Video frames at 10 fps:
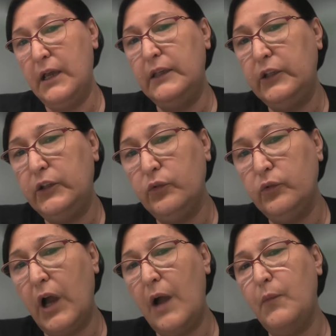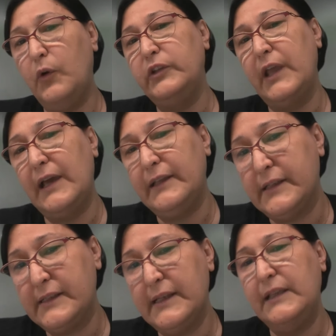need to come. On the
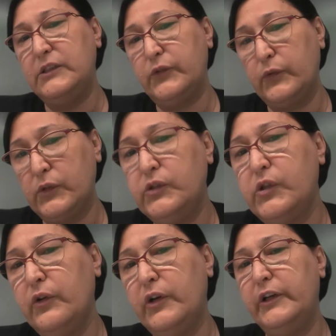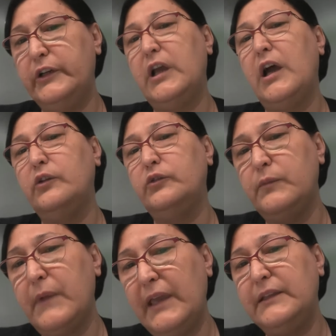other side, it was also heard how
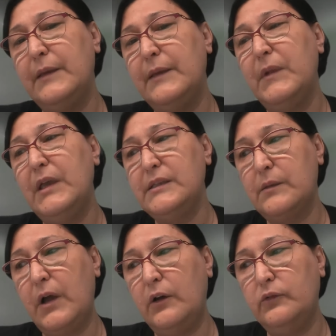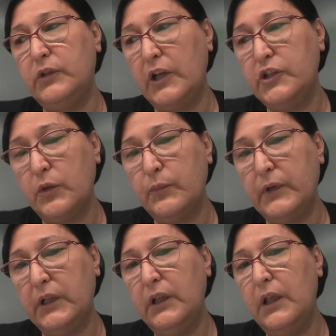to make them somehow
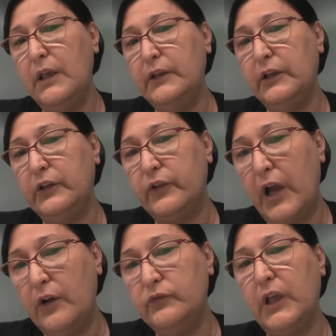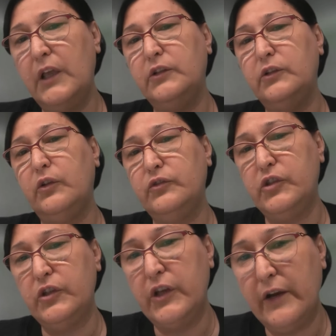touchable, the ground, and not
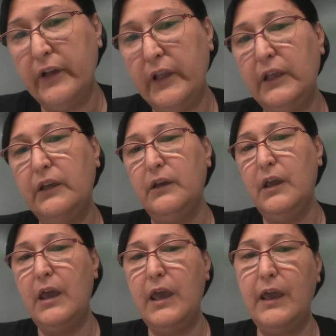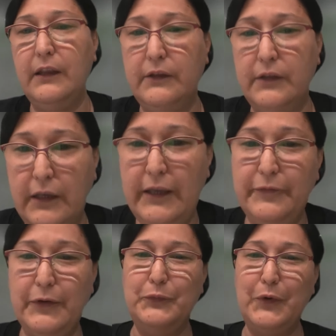generic, and
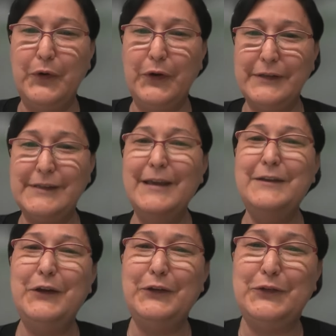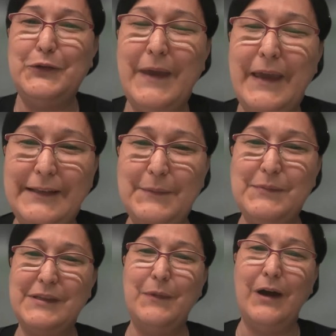even worse, not to make them
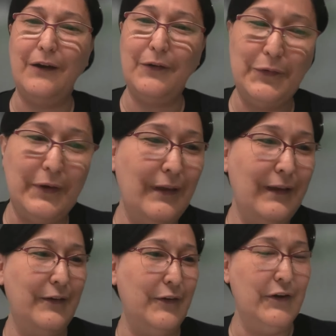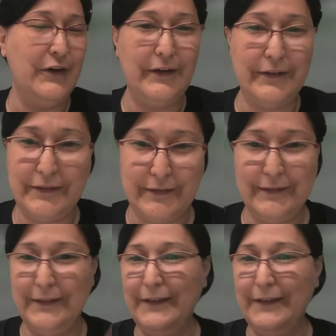somehow hurt.